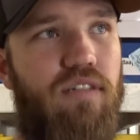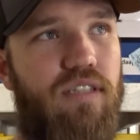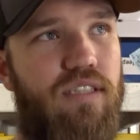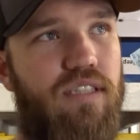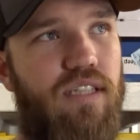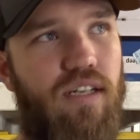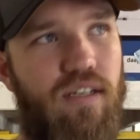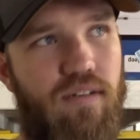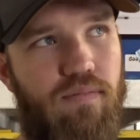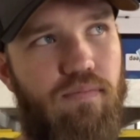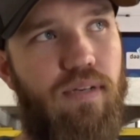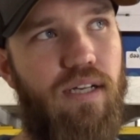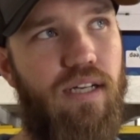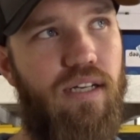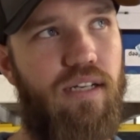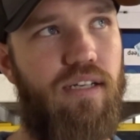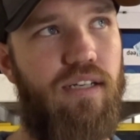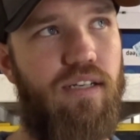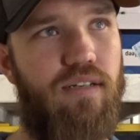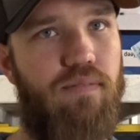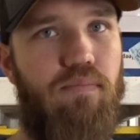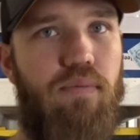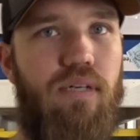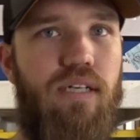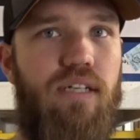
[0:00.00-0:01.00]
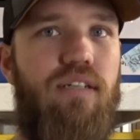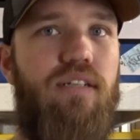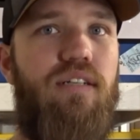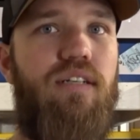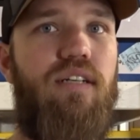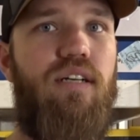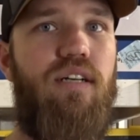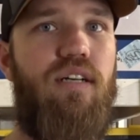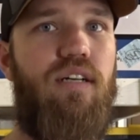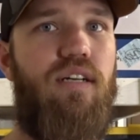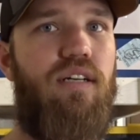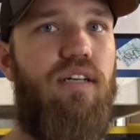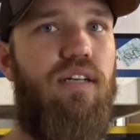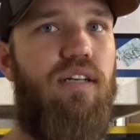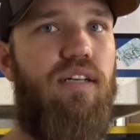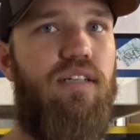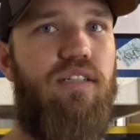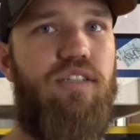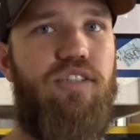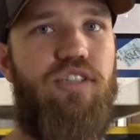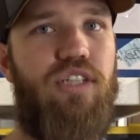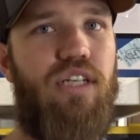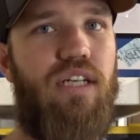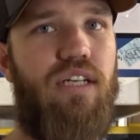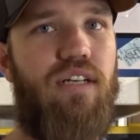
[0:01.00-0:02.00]
It's automatic, but
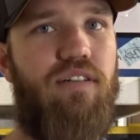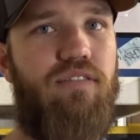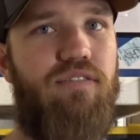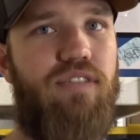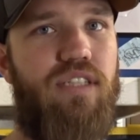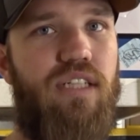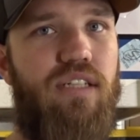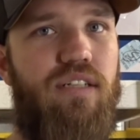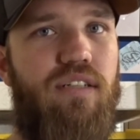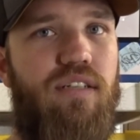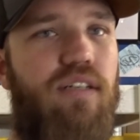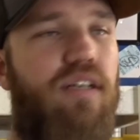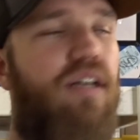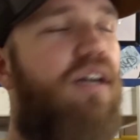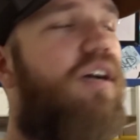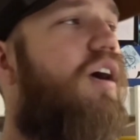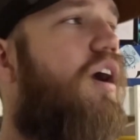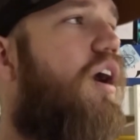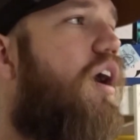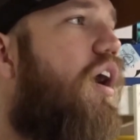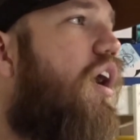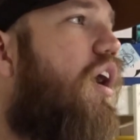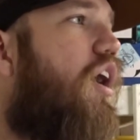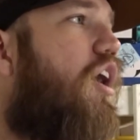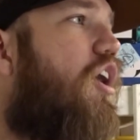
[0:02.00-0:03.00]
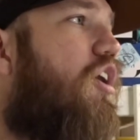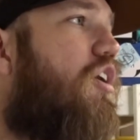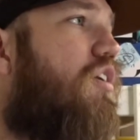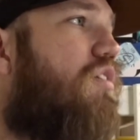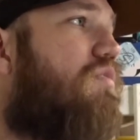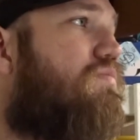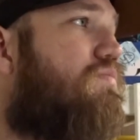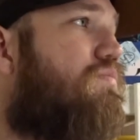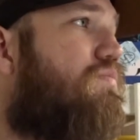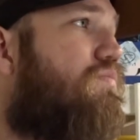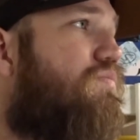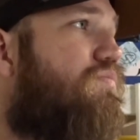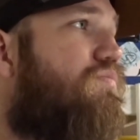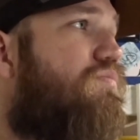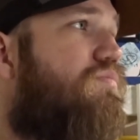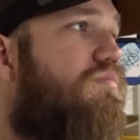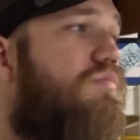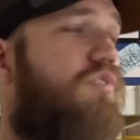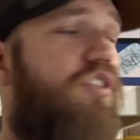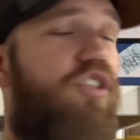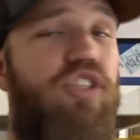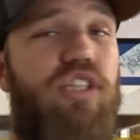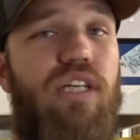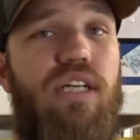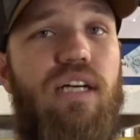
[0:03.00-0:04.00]
she loves it.
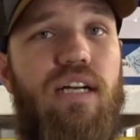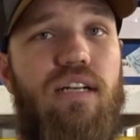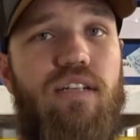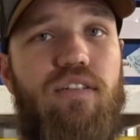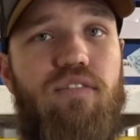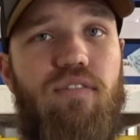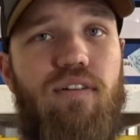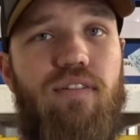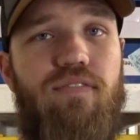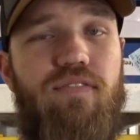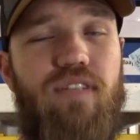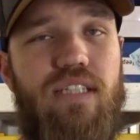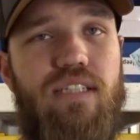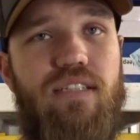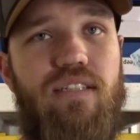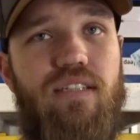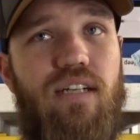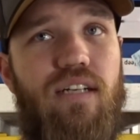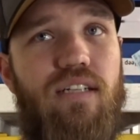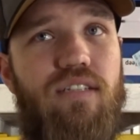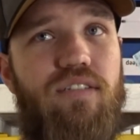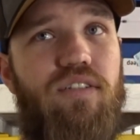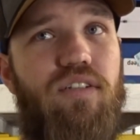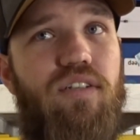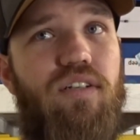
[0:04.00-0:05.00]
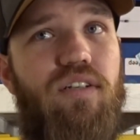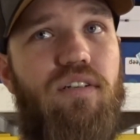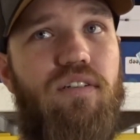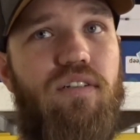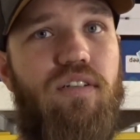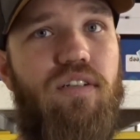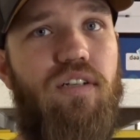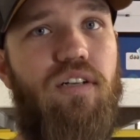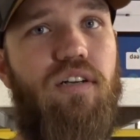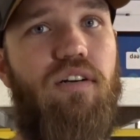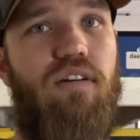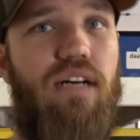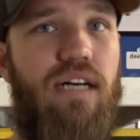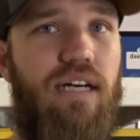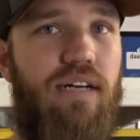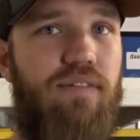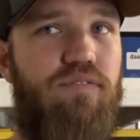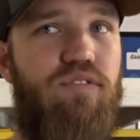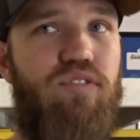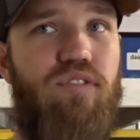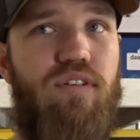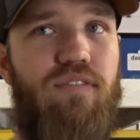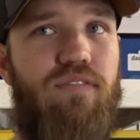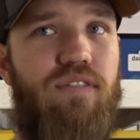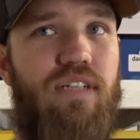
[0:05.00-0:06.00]
She got a 350 not too long ago. I've
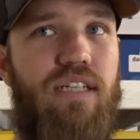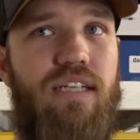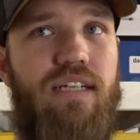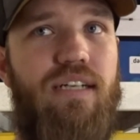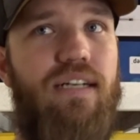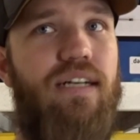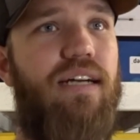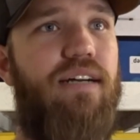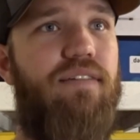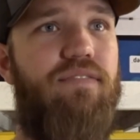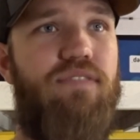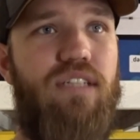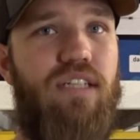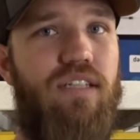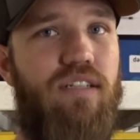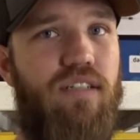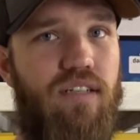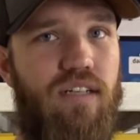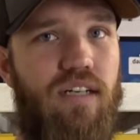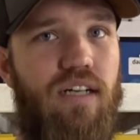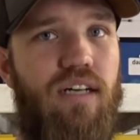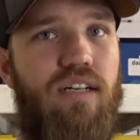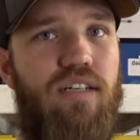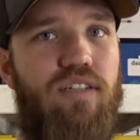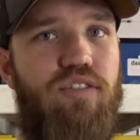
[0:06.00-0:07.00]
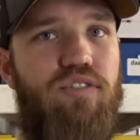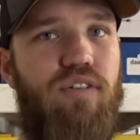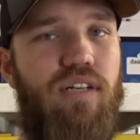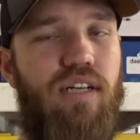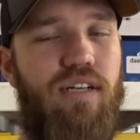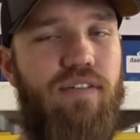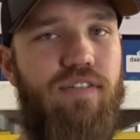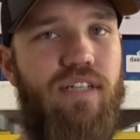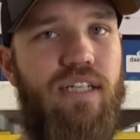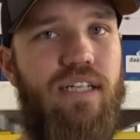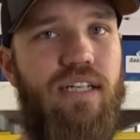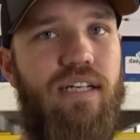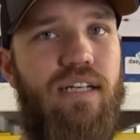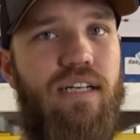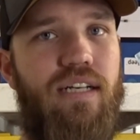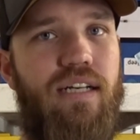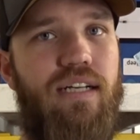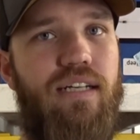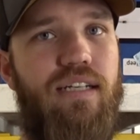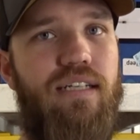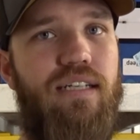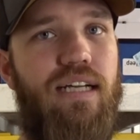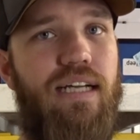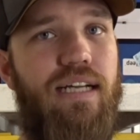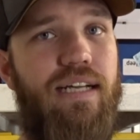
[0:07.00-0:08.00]
driven it. I've done a lot of driving in
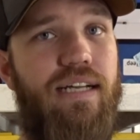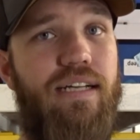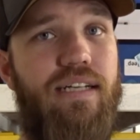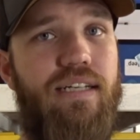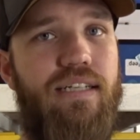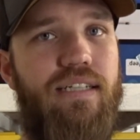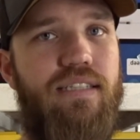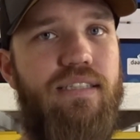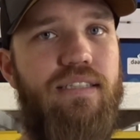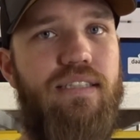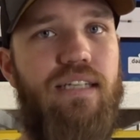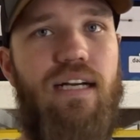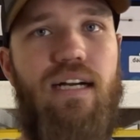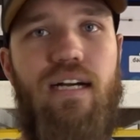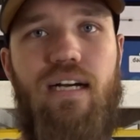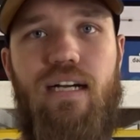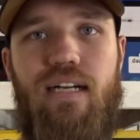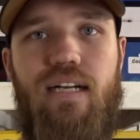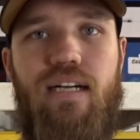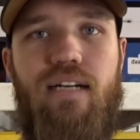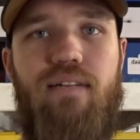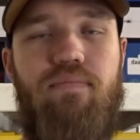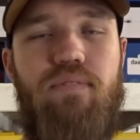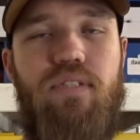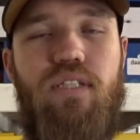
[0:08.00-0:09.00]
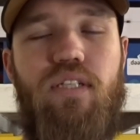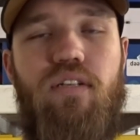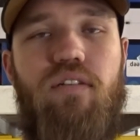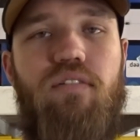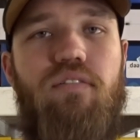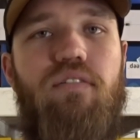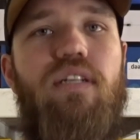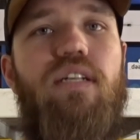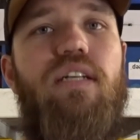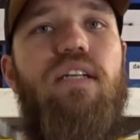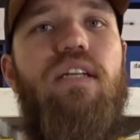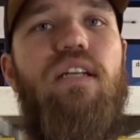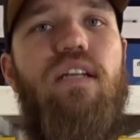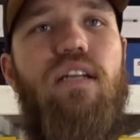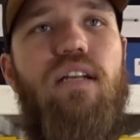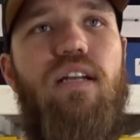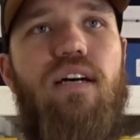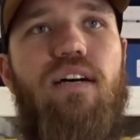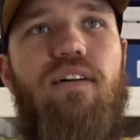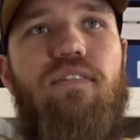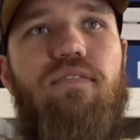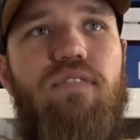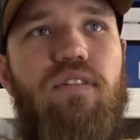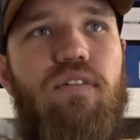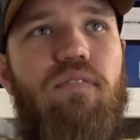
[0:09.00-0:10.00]
it, and I absolutely
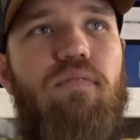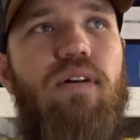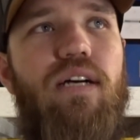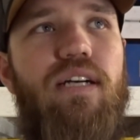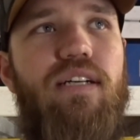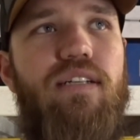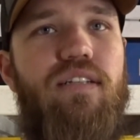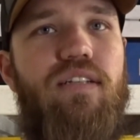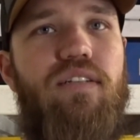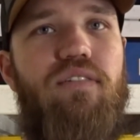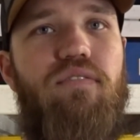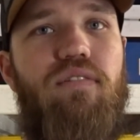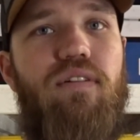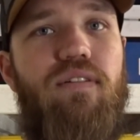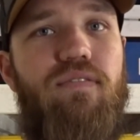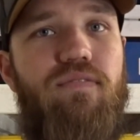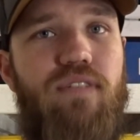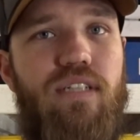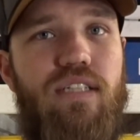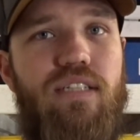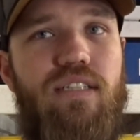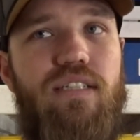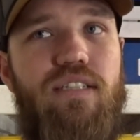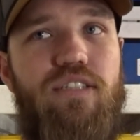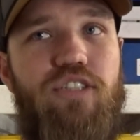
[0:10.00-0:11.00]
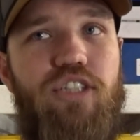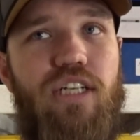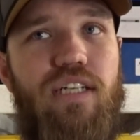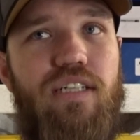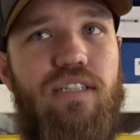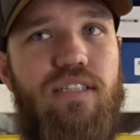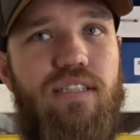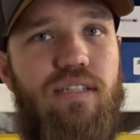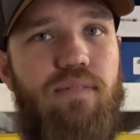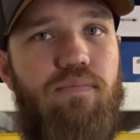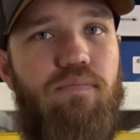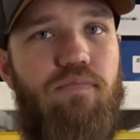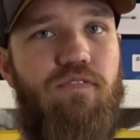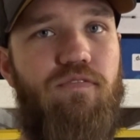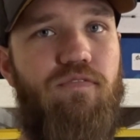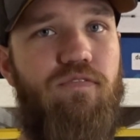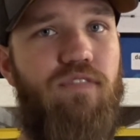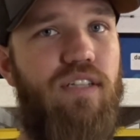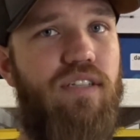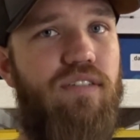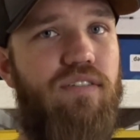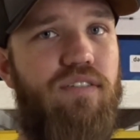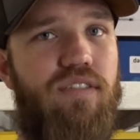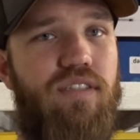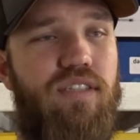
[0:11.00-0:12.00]
love the way the 350 chassis
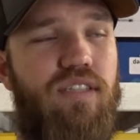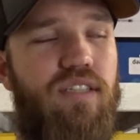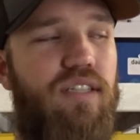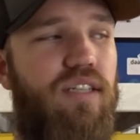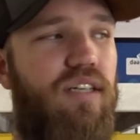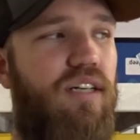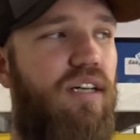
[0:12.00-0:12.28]
feels.